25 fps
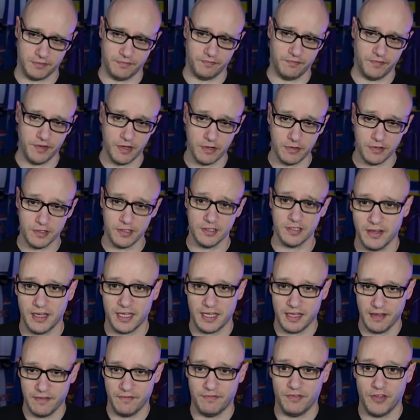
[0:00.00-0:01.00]
builders,
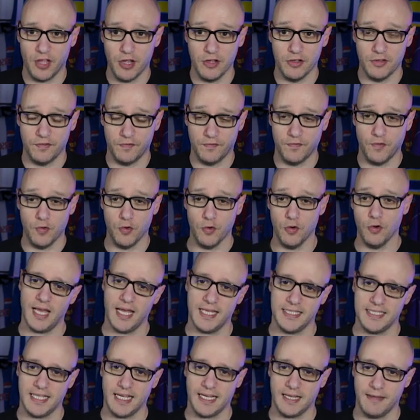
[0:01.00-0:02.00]
give those four
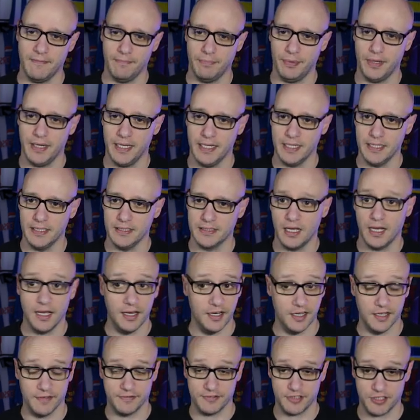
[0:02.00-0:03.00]
attacking players
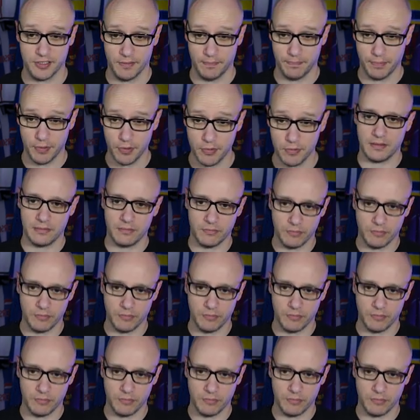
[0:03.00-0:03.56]
enough support.